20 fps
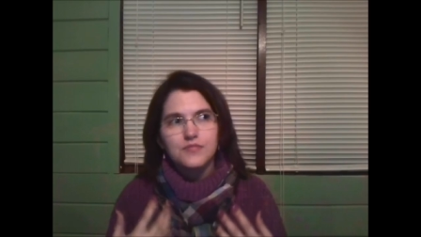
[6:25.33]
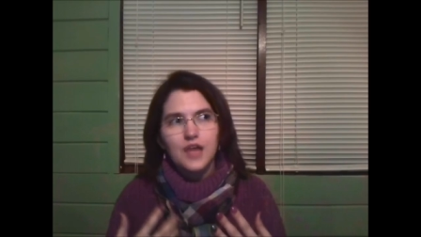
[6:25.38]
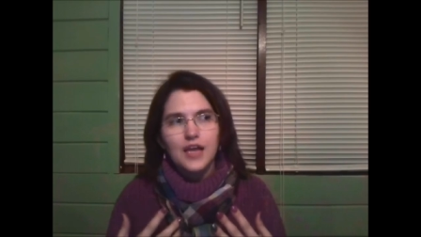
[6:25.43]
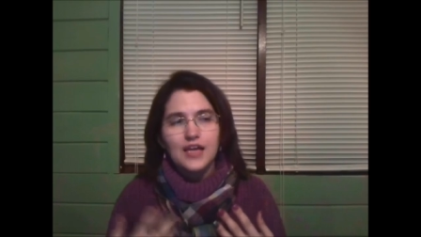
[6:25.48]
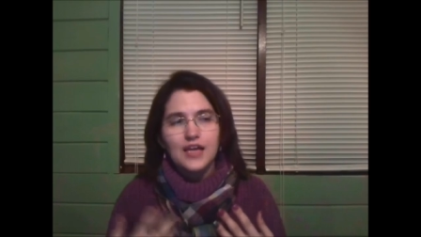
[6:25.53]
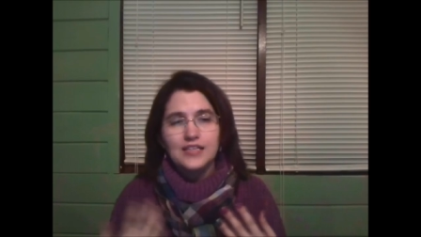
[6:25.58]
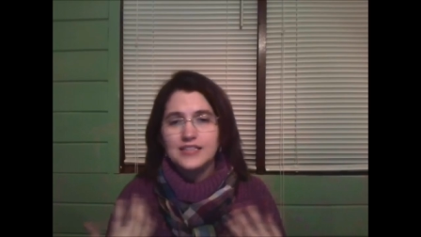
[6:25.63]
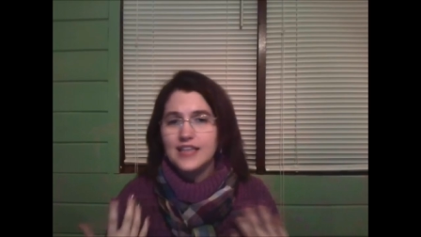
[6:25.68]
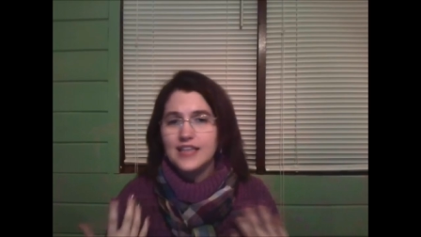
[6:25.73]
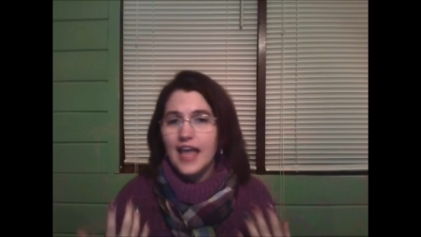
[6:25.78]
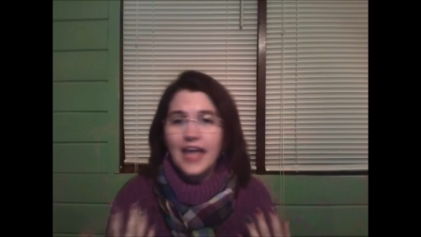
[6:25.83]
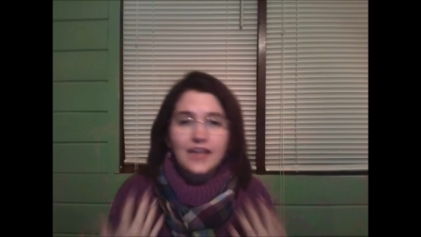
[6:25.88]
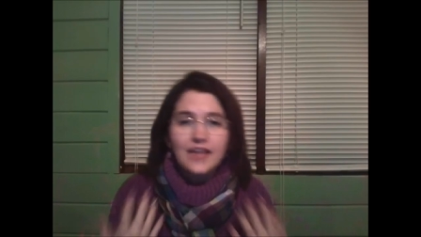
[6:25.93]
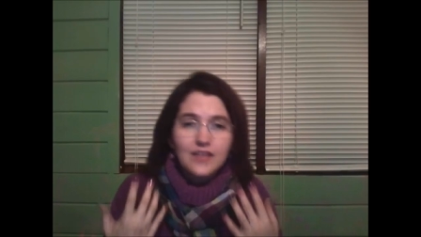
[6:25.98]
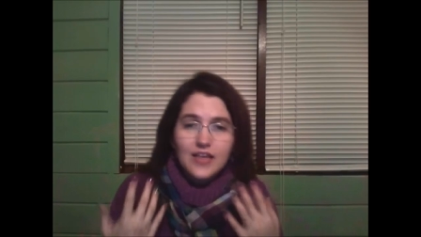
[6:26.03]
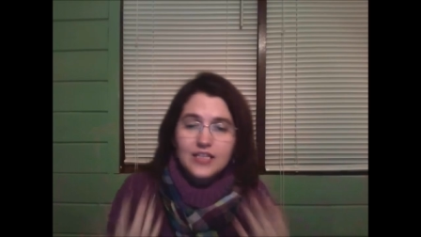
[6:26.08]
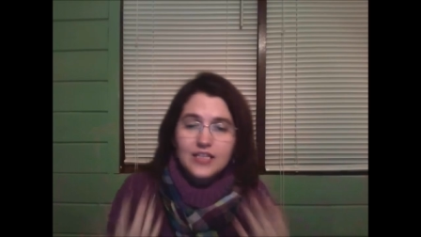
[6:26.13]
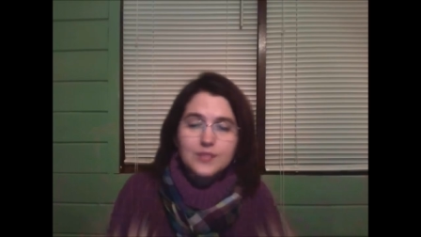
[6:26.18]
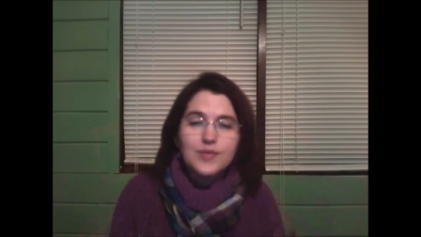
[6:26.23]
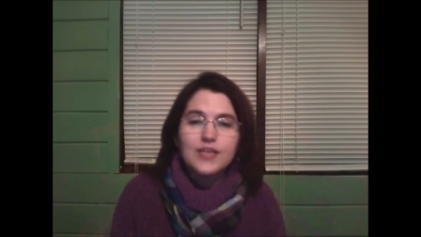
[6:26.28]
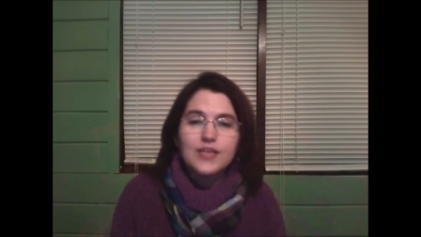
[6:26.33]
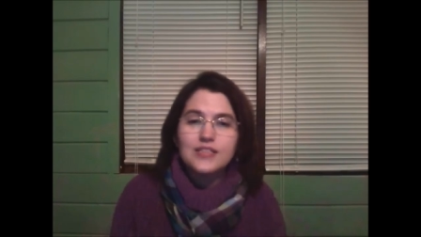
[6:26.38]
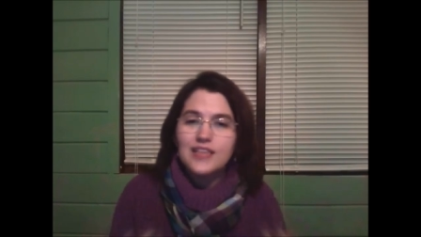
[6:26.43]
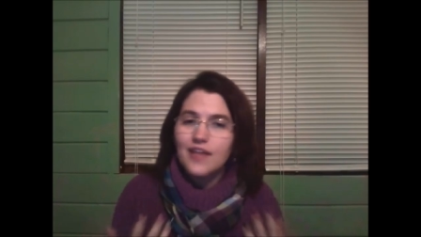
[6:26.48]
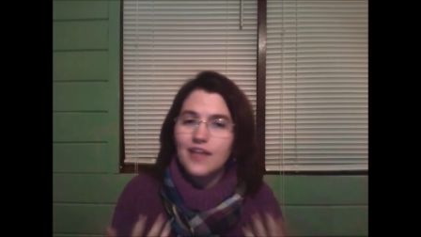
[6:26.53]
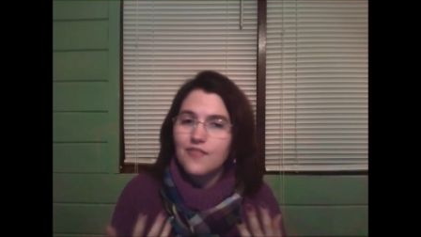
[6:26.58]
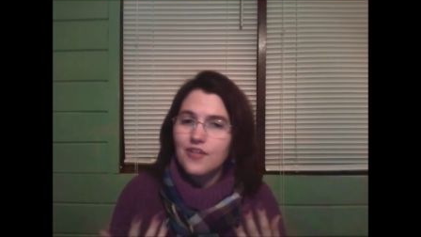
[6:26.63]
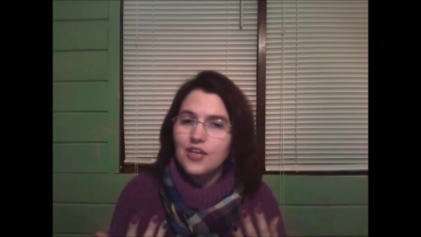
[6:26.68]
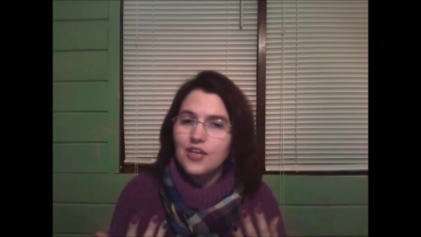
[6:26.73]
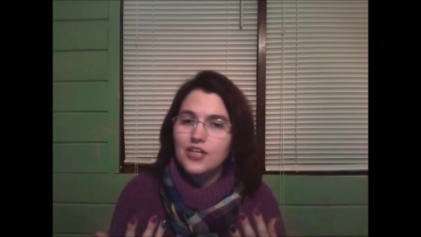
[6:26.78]
I guess, gay and lesbian
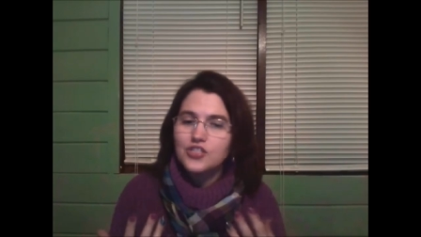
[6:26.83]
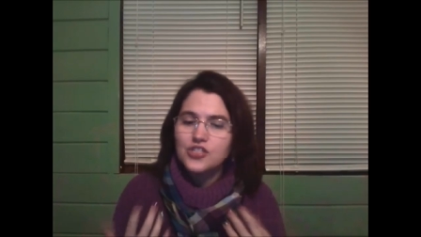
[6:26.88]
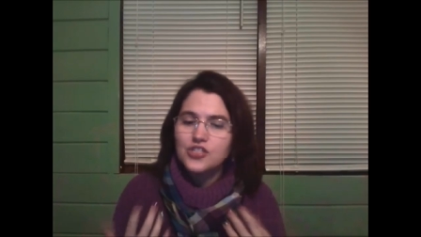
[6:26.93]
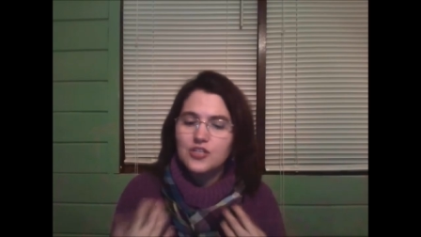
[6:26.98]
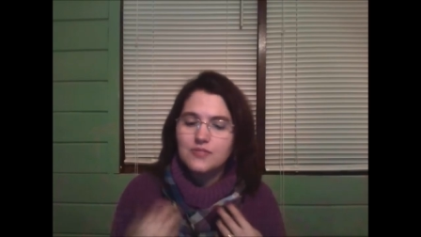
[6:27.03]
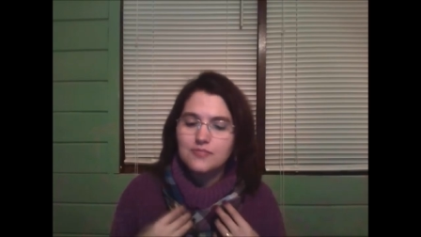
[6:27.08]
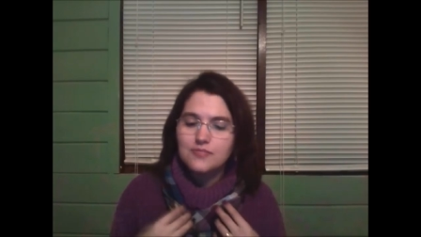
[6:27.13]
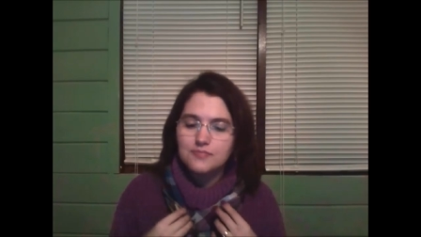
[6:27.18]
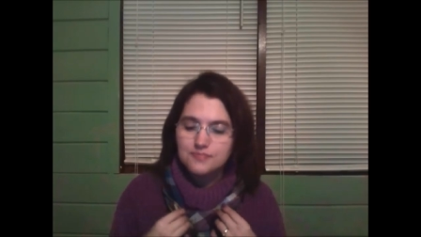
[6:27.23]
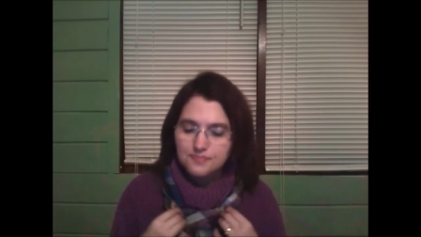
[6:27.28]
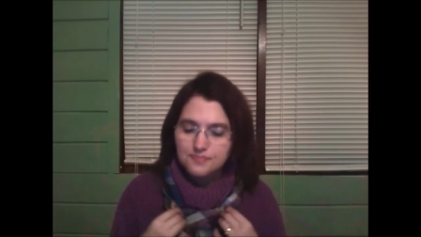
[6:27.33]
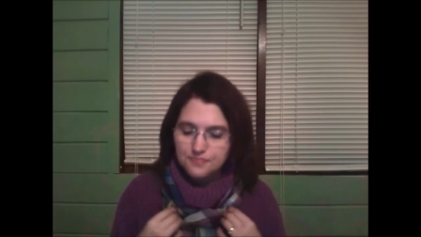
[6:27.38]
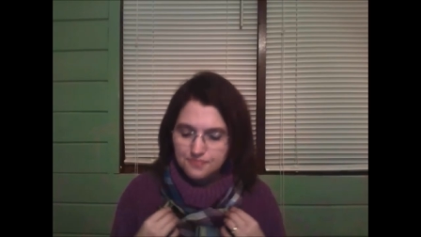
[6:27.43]
definition.